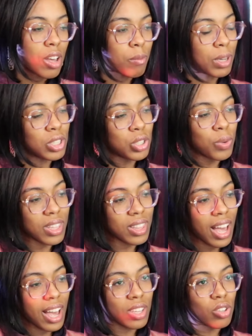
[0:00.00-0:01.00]
By doing
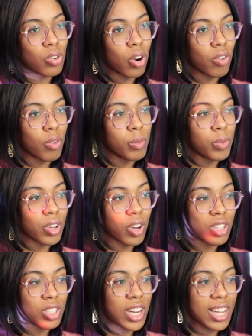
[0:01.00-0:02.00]
that, you are removing
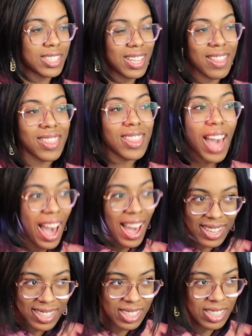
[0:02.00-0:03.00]
all chance, and
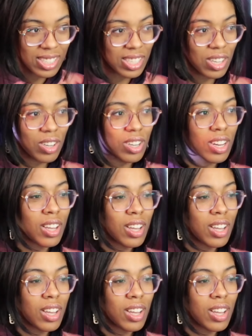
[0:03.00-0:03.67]
that is considered